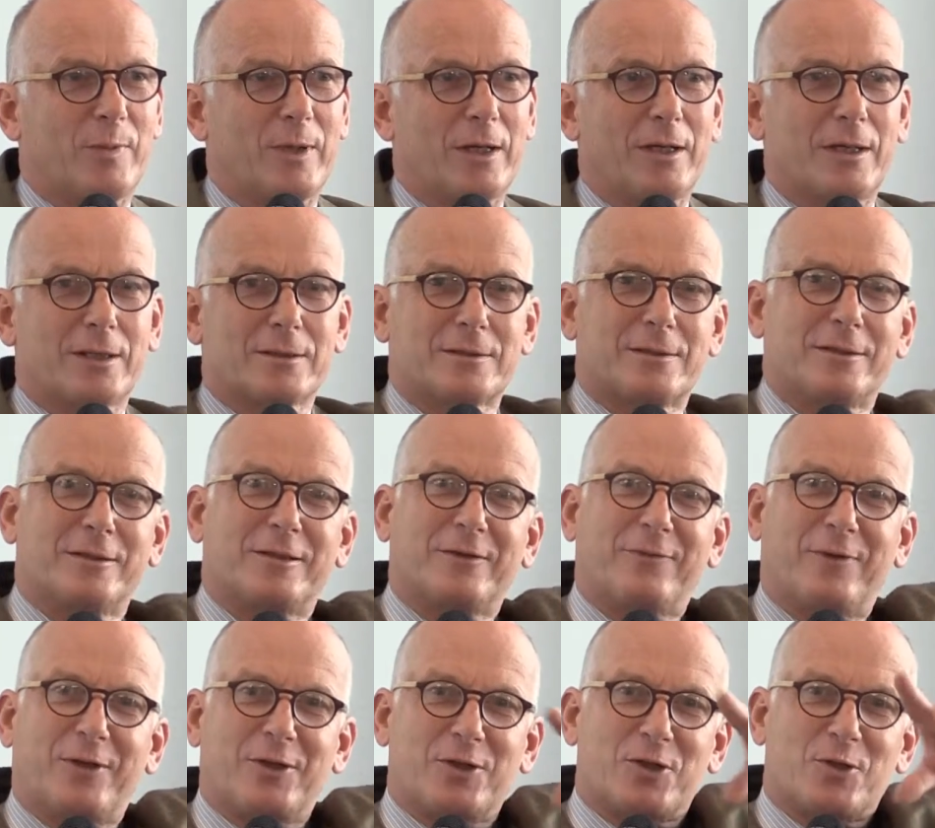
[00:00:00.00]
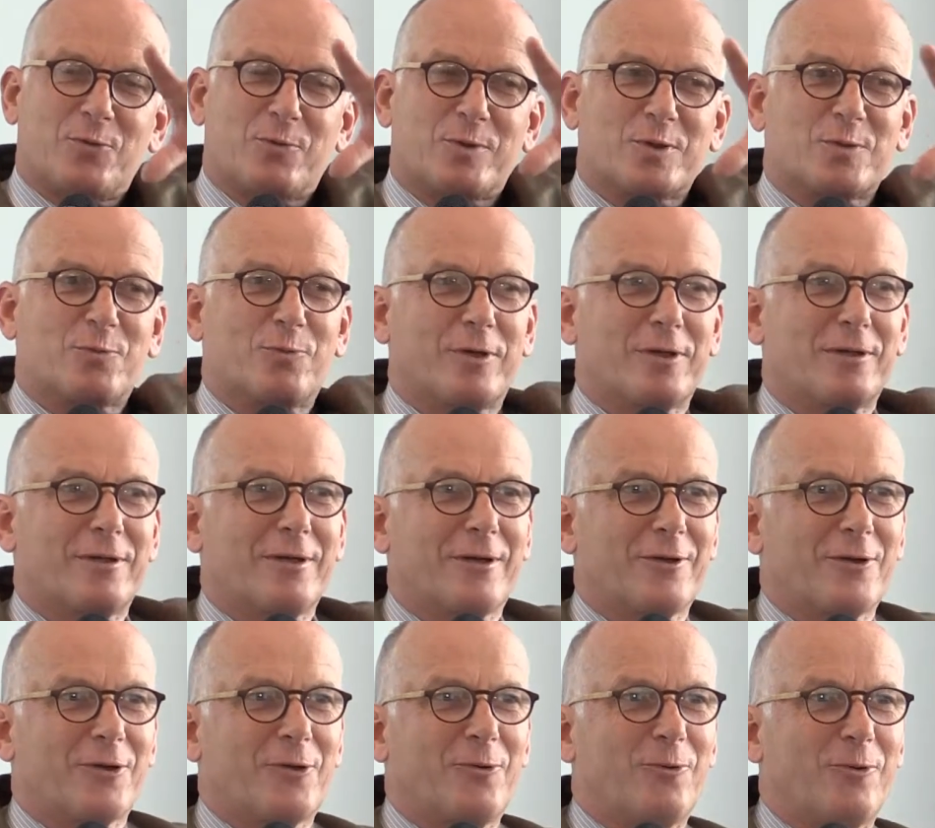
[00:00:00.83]
My last intervention was more at
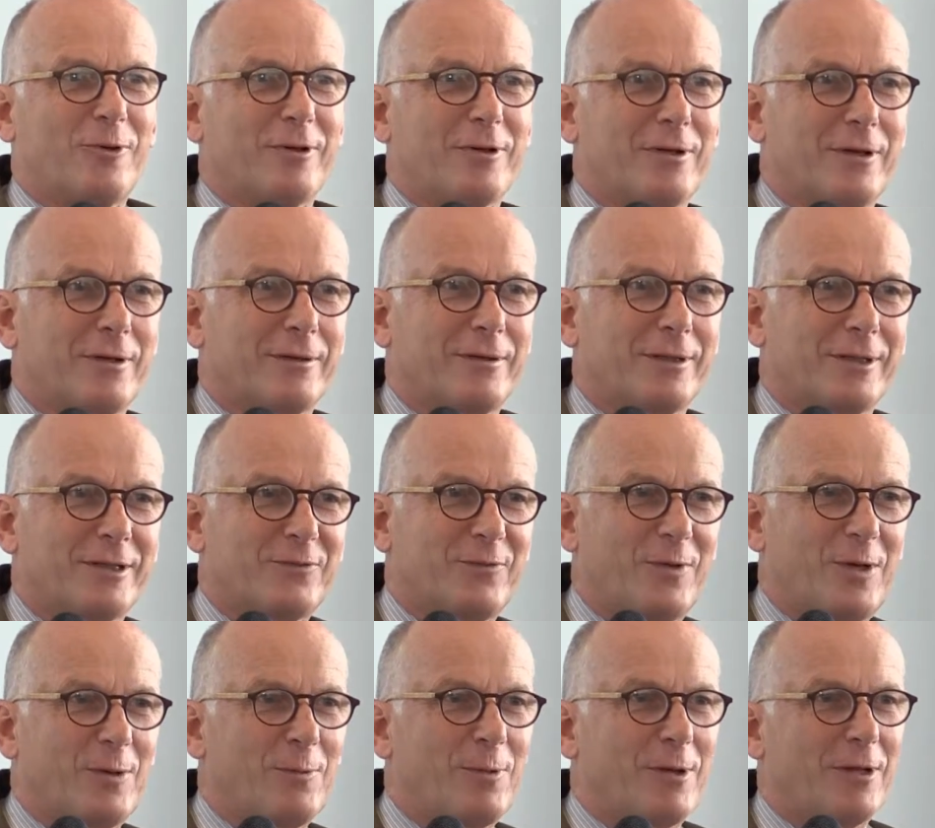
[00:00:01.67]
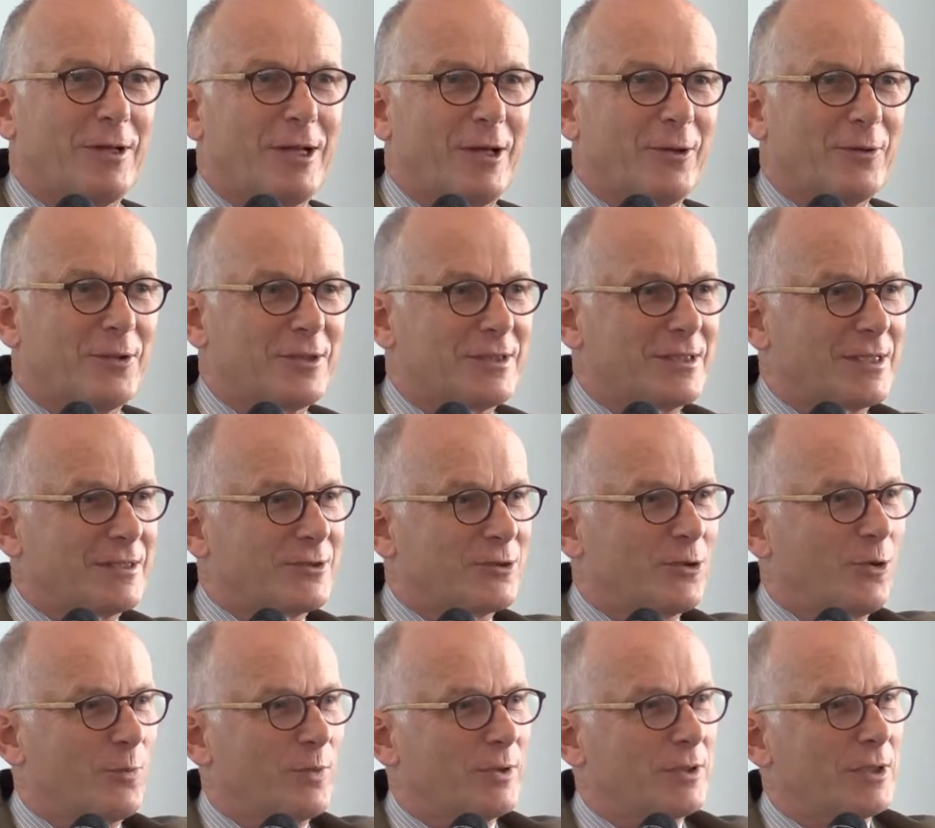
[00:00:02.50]
the other corner. I think it's very well how this
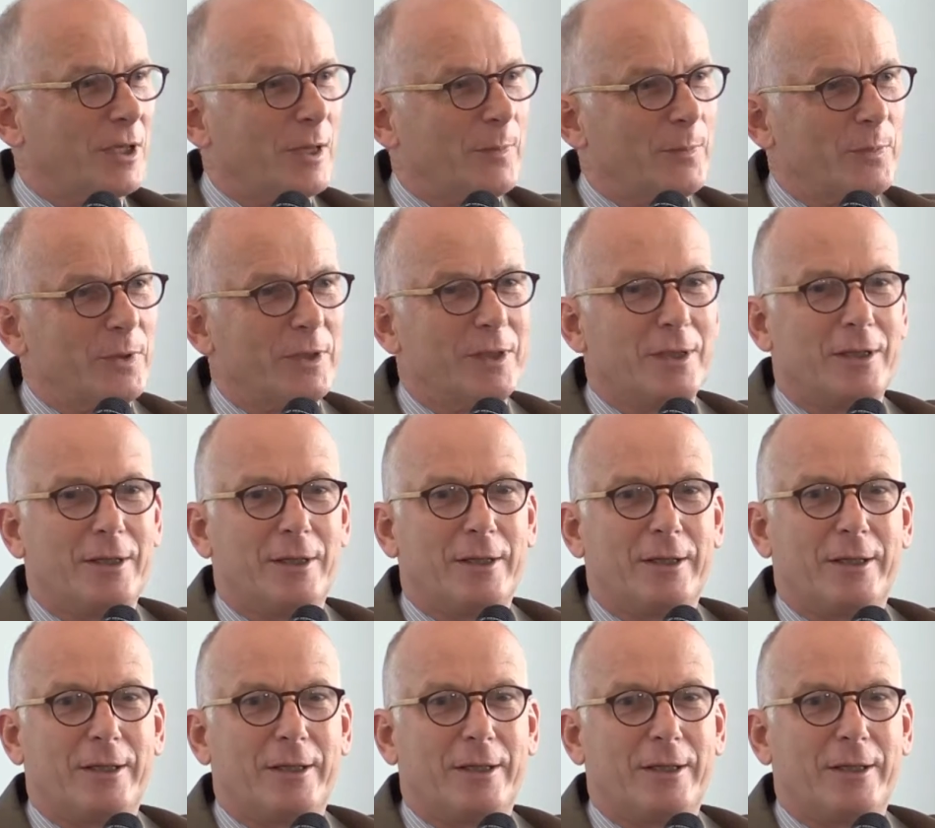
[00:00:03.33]
has opened up.